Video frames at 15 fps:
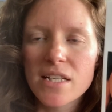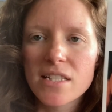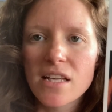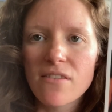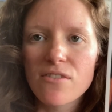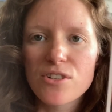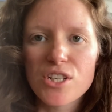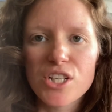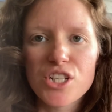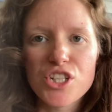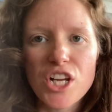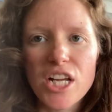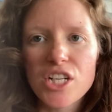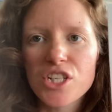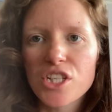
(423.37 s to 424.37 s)
Savers
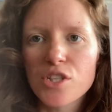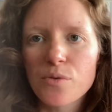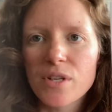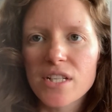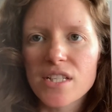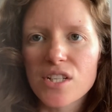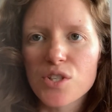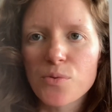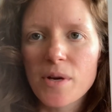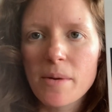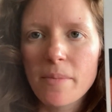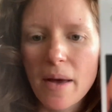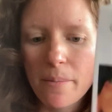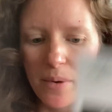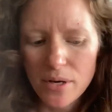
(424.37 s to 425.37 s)
Exchange. This one is a sweet
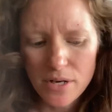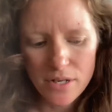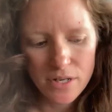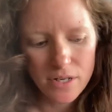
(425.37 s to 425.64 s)
pepper.